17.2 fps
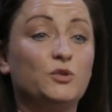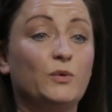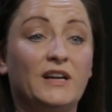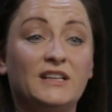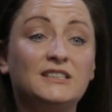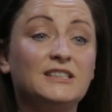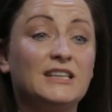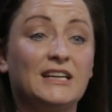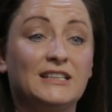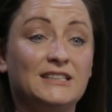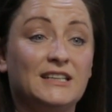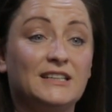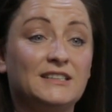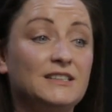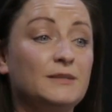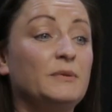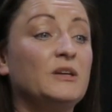to enter that
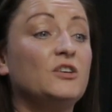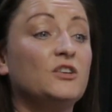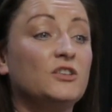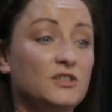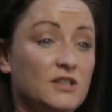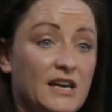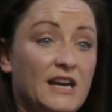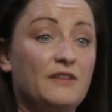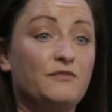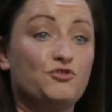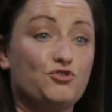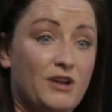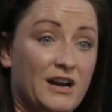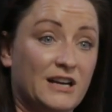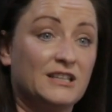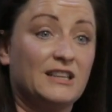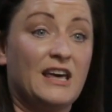tenancy because they've
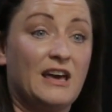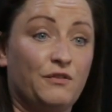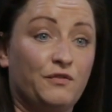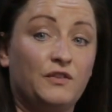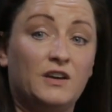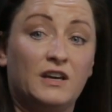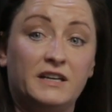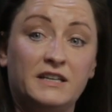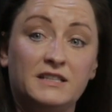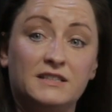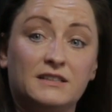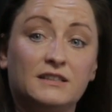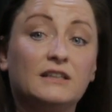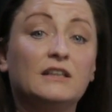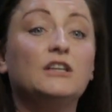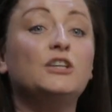dragged their feet,